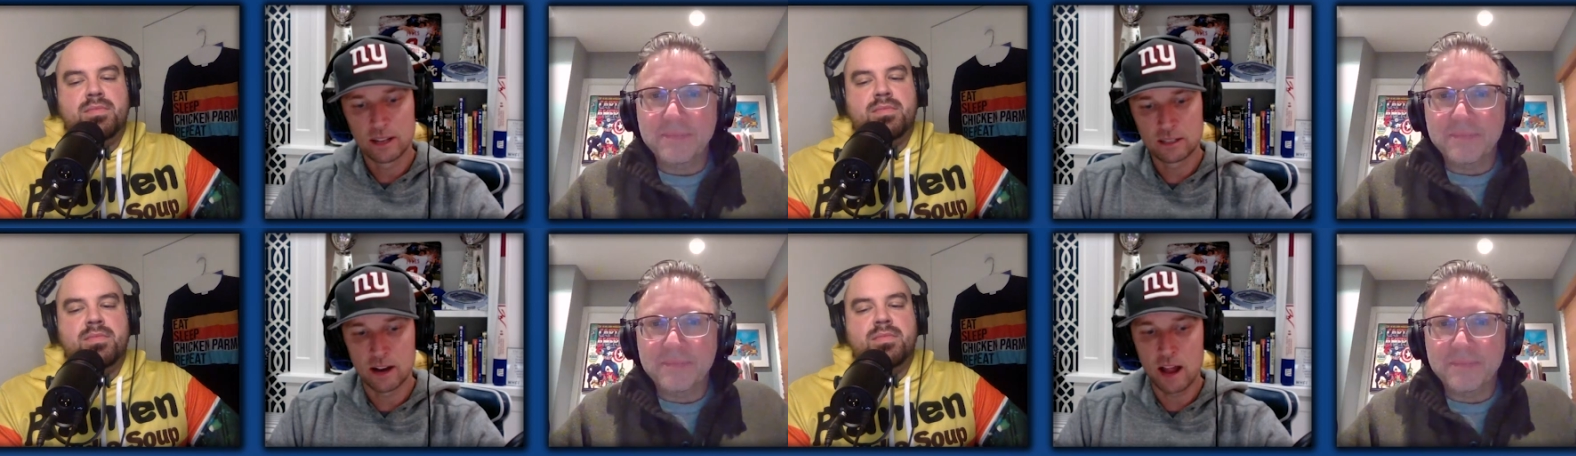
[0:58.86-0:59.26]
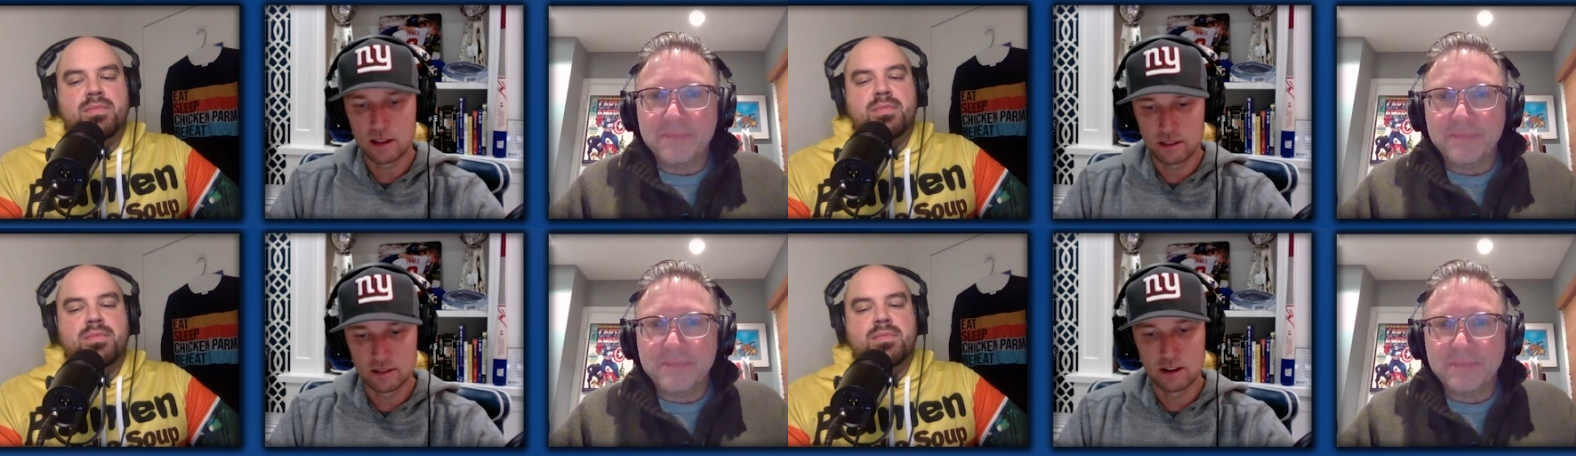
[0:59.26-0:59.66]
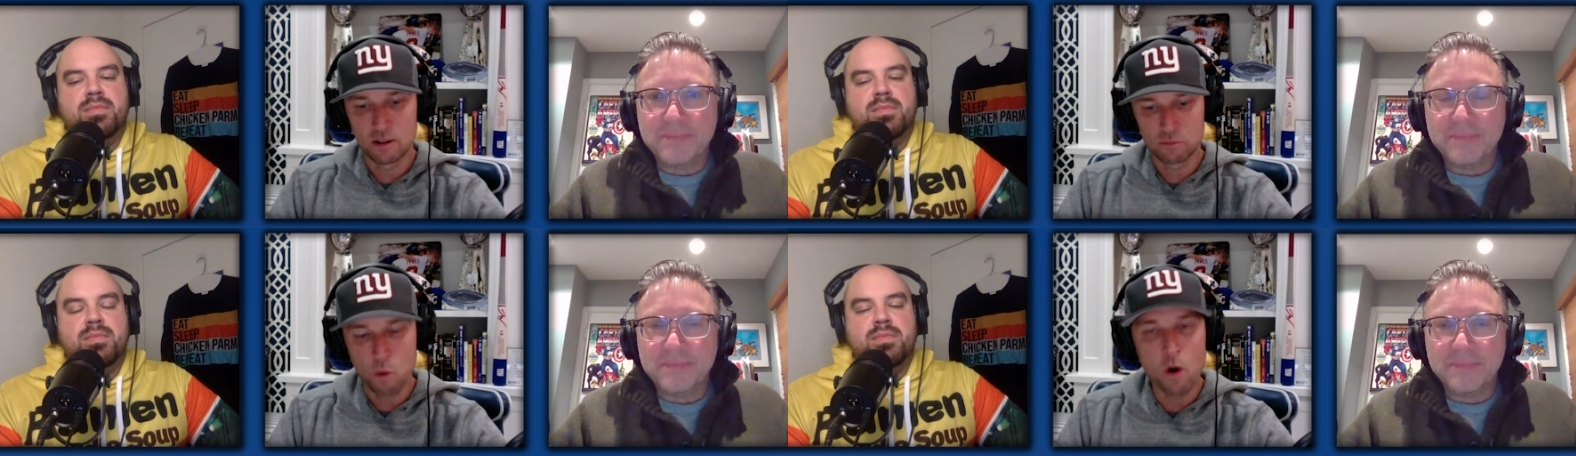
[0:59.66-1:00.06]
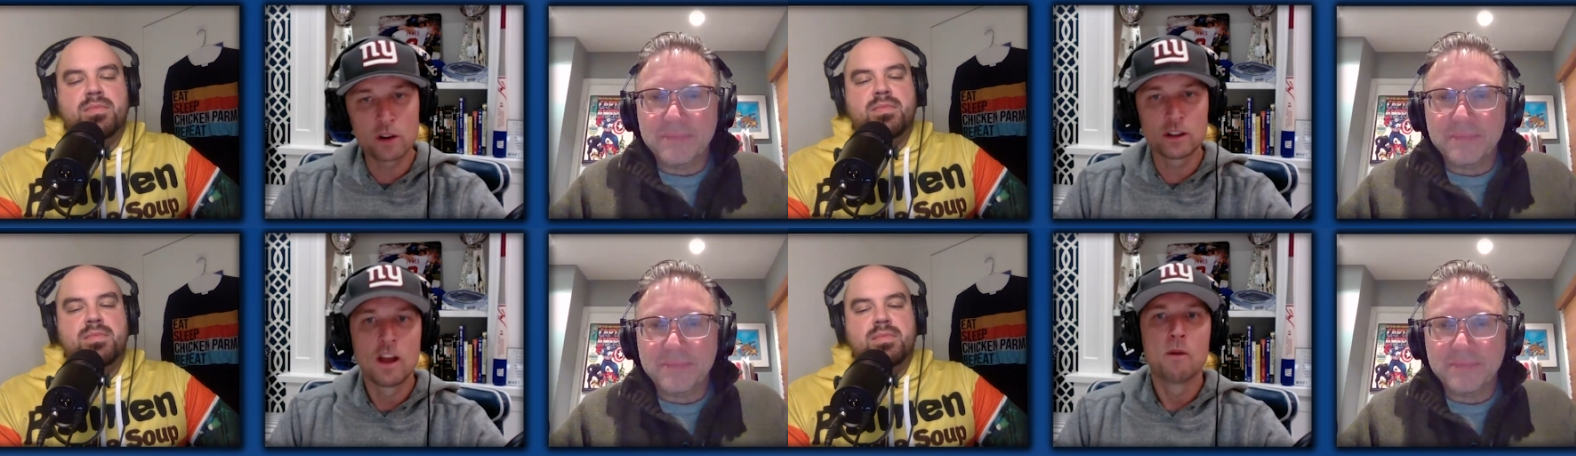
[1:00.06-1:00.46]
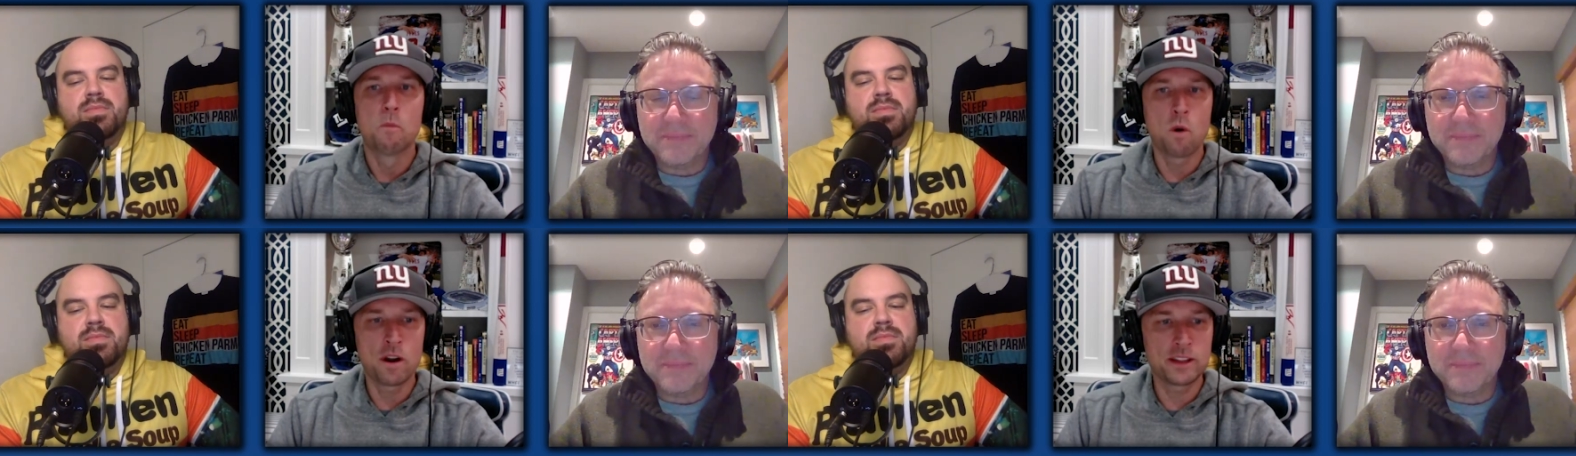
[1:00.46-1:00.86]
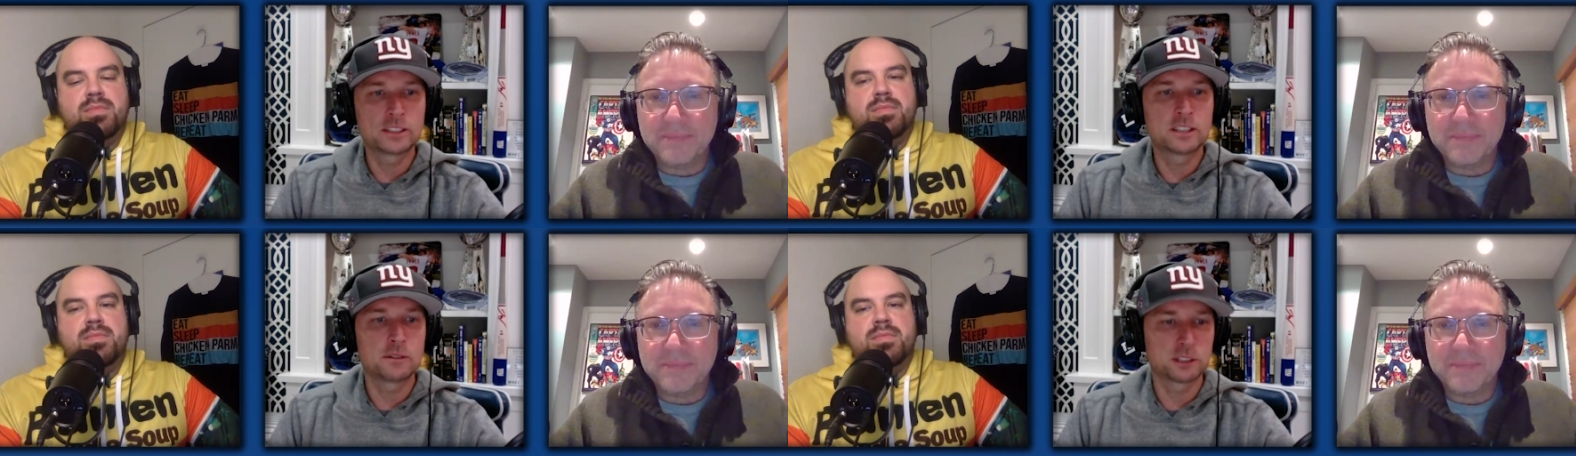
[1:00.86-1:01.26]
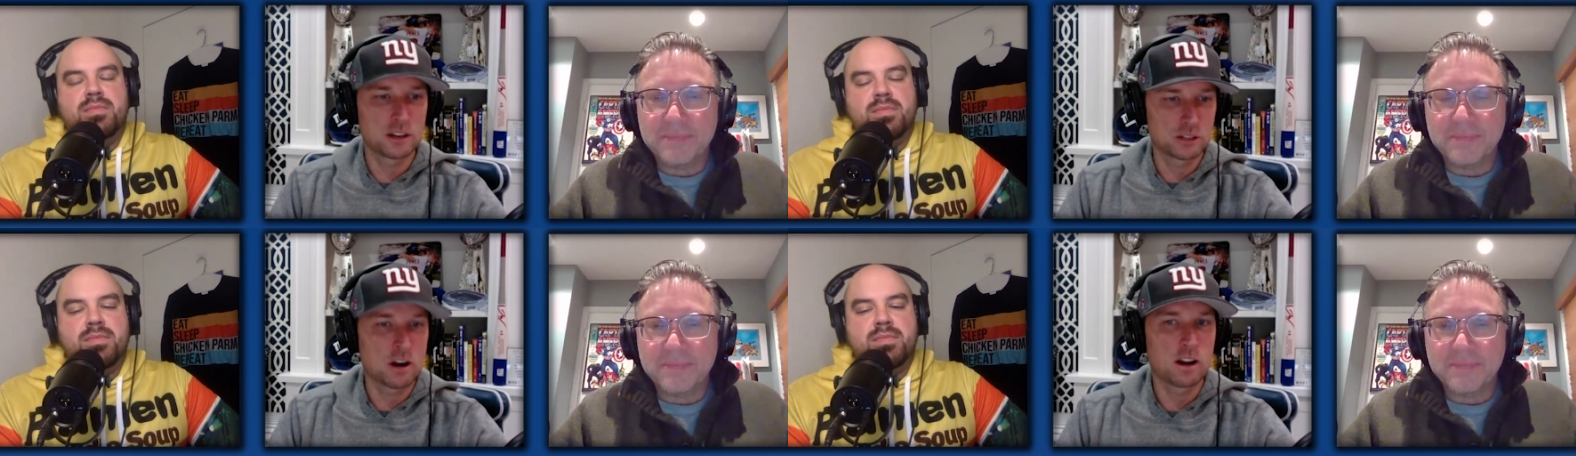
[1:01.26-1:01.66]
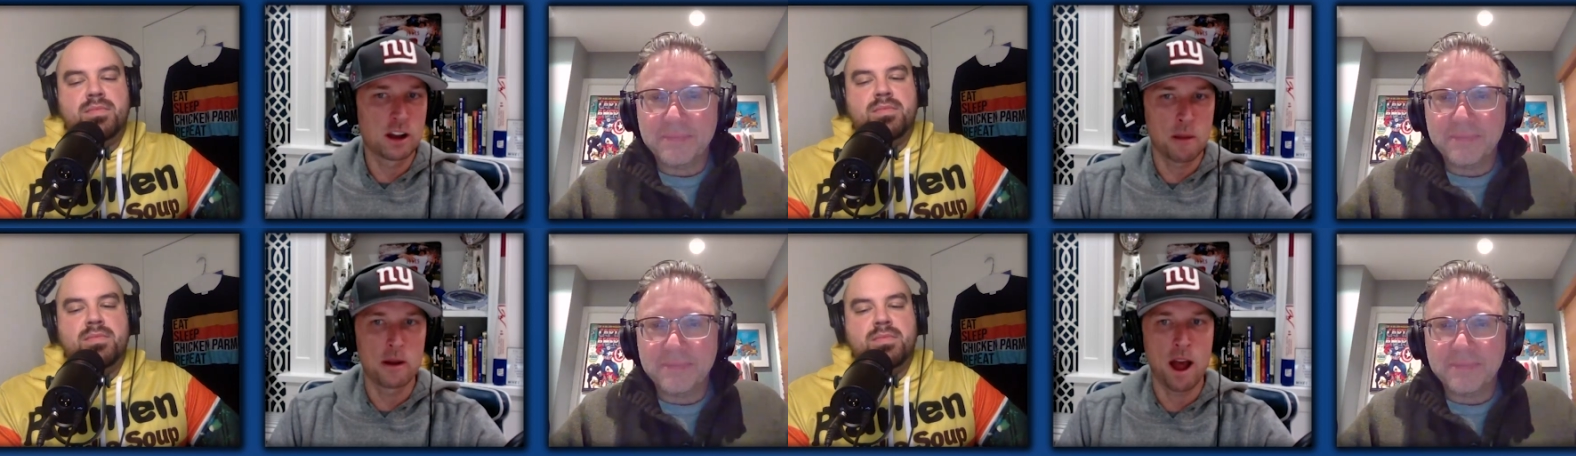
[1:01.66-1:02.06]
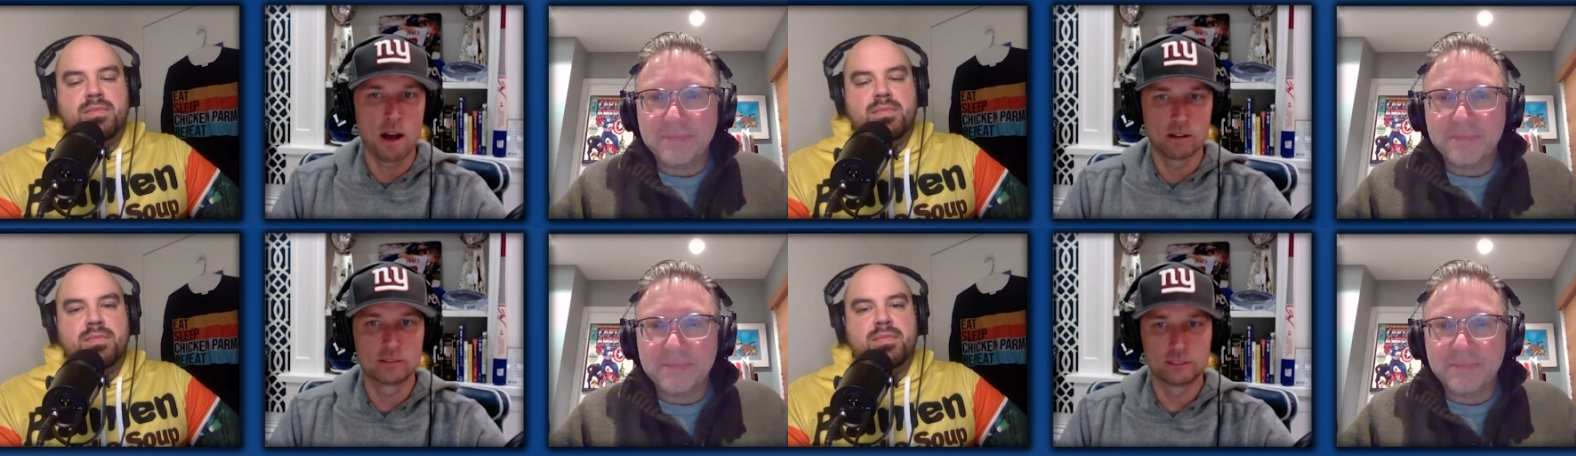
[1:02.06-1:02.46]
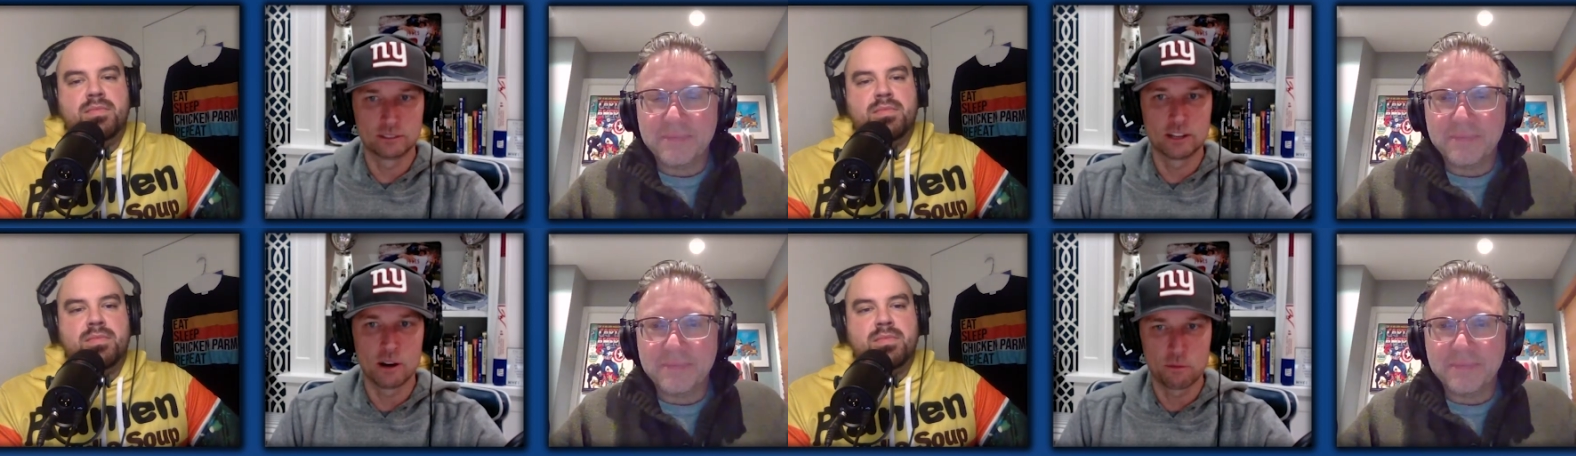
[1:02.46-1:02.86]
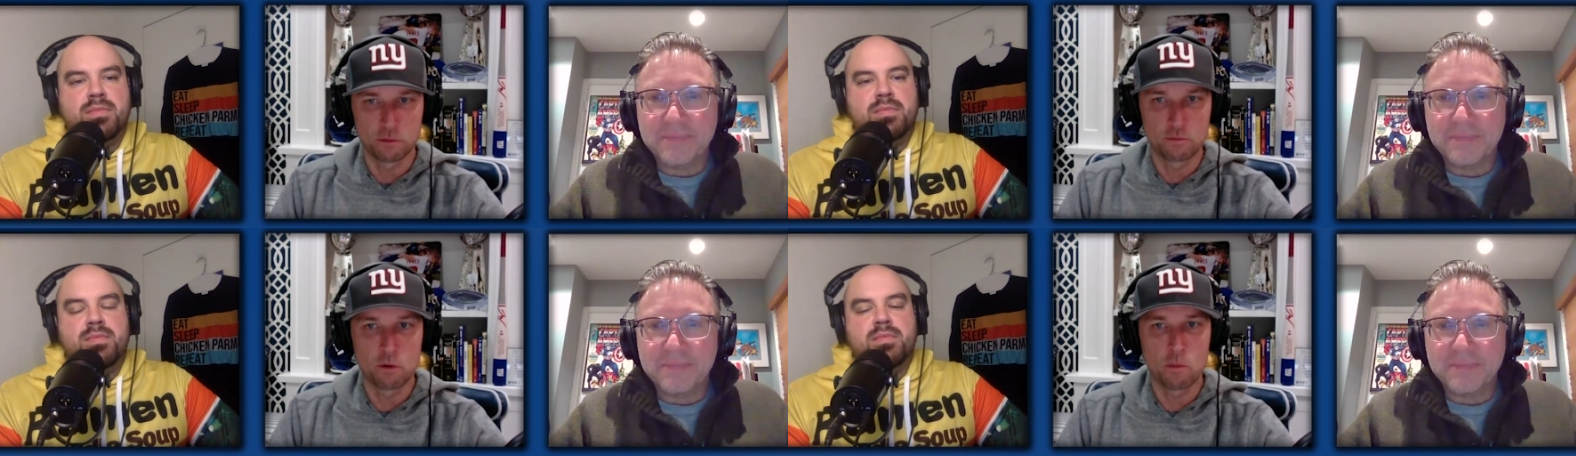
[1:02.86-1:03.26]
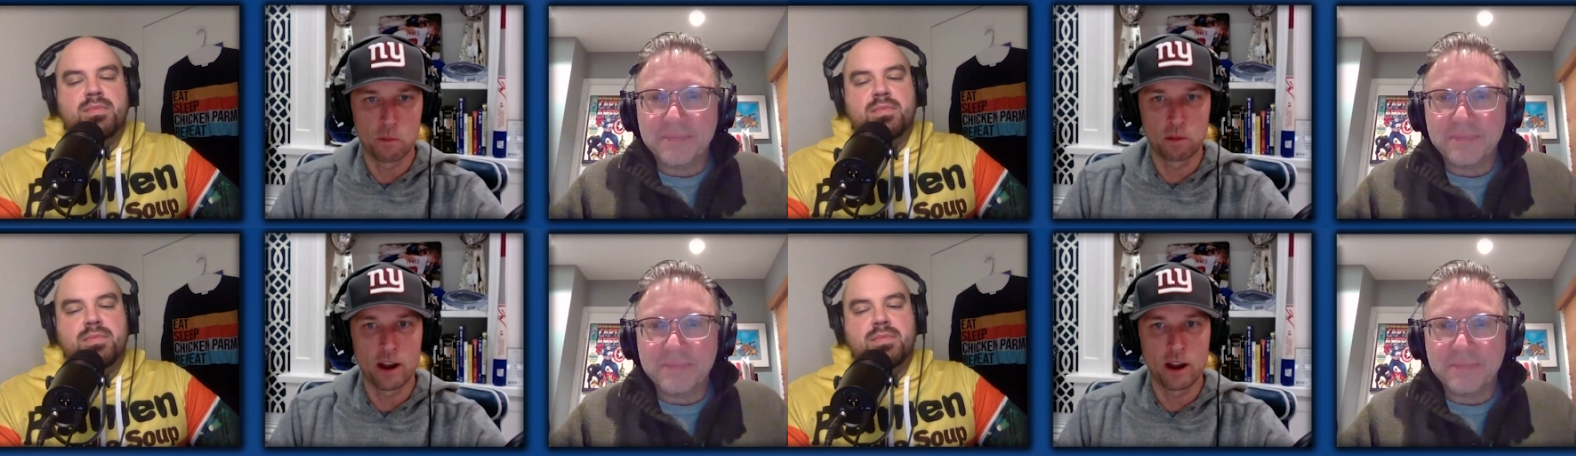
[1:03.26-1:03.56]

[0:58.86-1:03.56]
Speaker 1: Listen, I you know more more of this stuff's going to start coming out, you know, from former